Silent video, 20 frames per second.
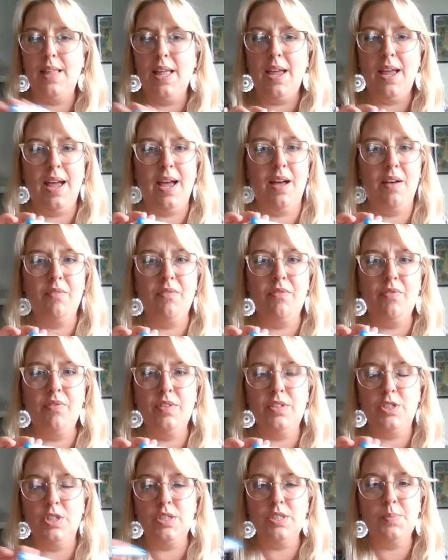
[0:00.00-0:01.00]
They have
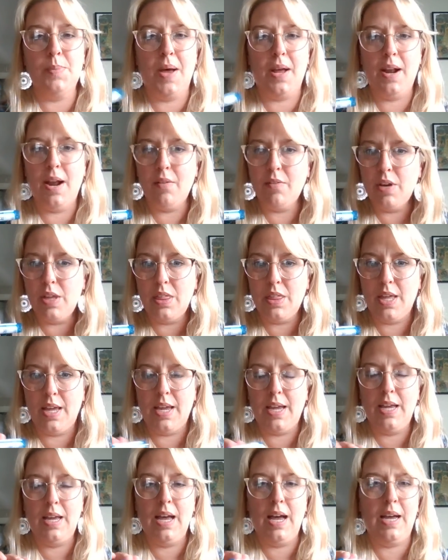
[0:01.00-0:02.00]
just about
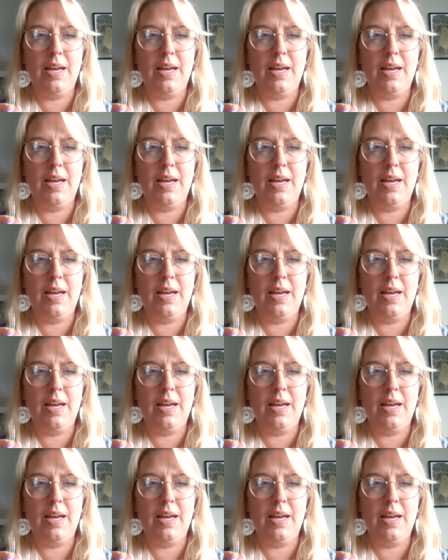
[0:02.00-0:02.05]
everything.